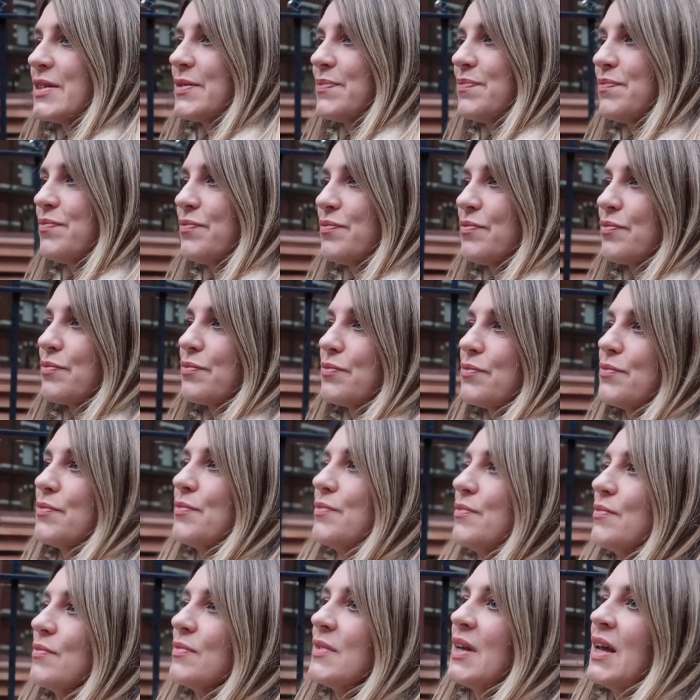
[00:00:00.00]

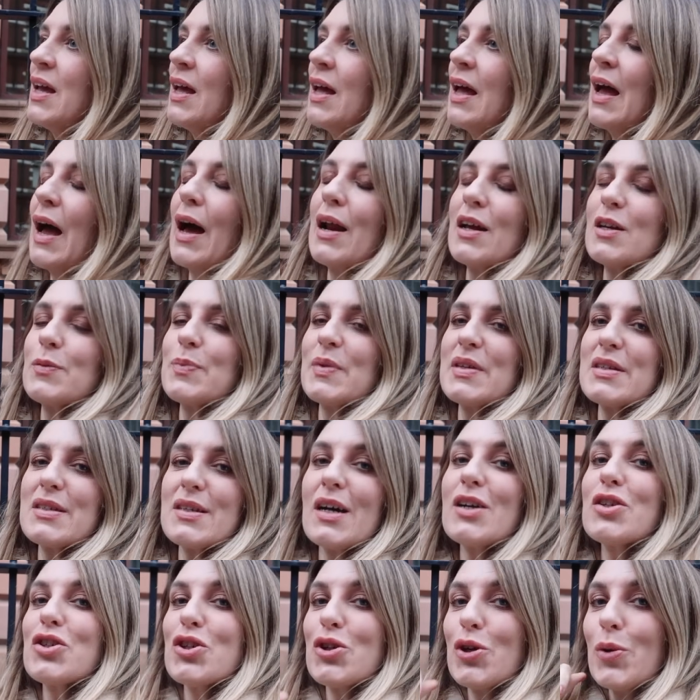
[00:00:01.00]
And he's been
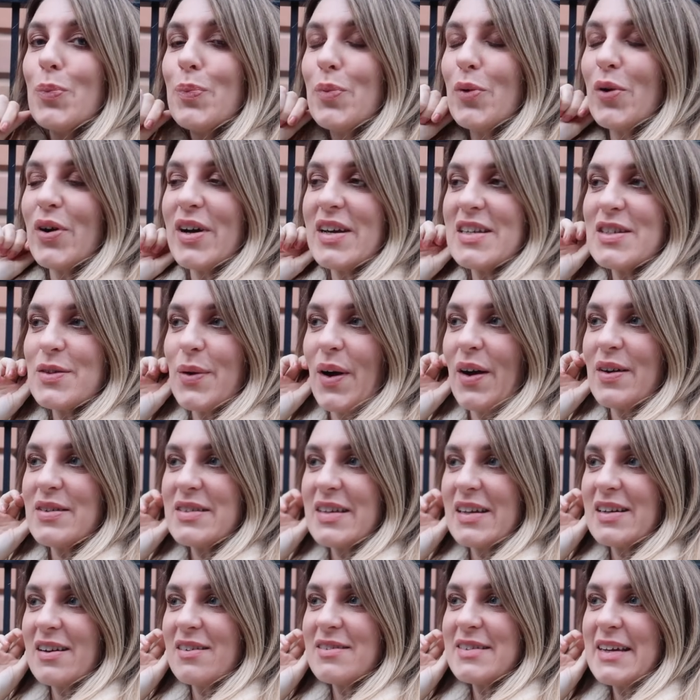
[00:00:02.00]
such a good boy, so I
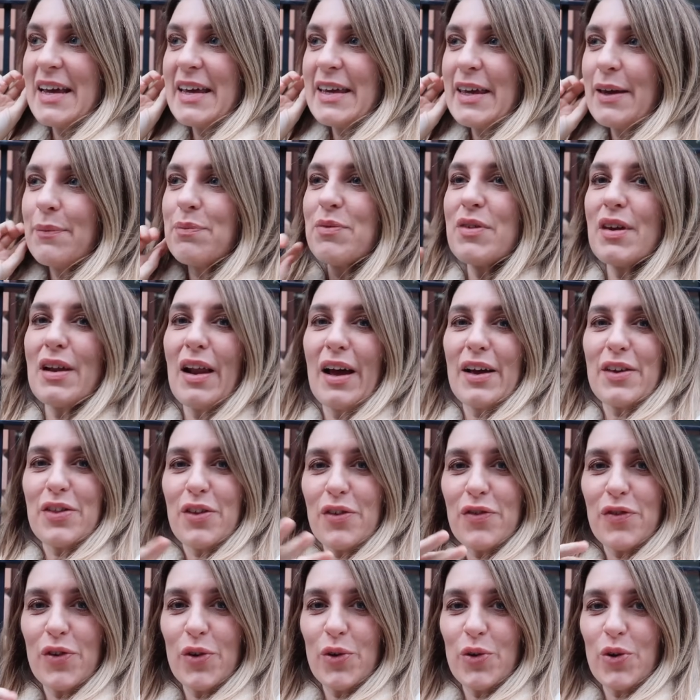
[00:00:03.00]
said I'd take him to like
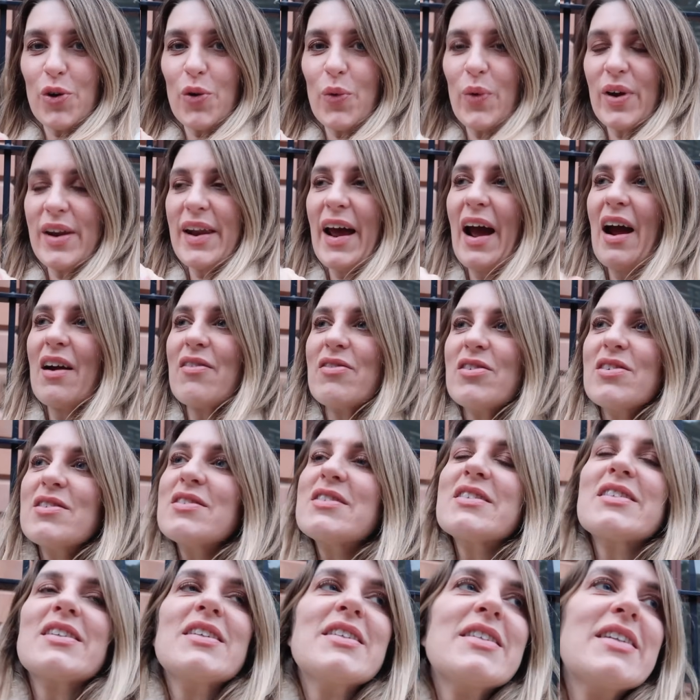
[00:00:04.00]
the food hall in
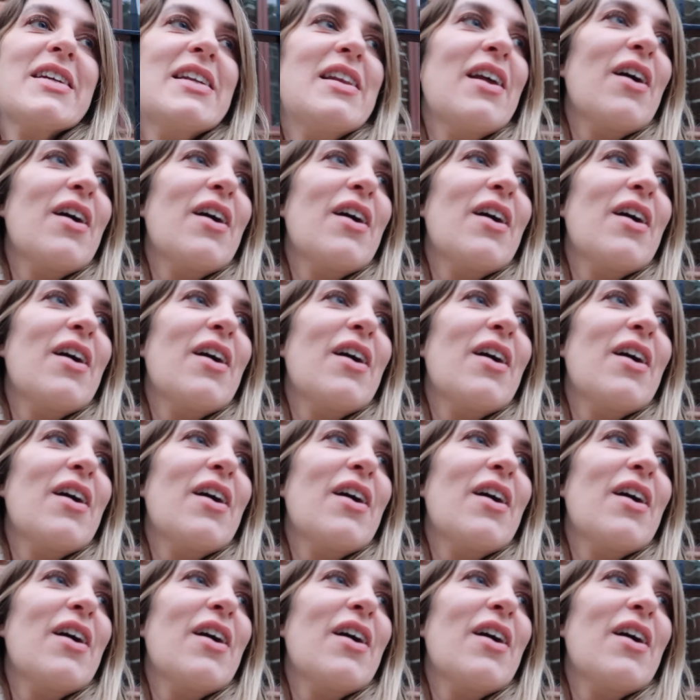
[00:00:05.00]
Harrods because he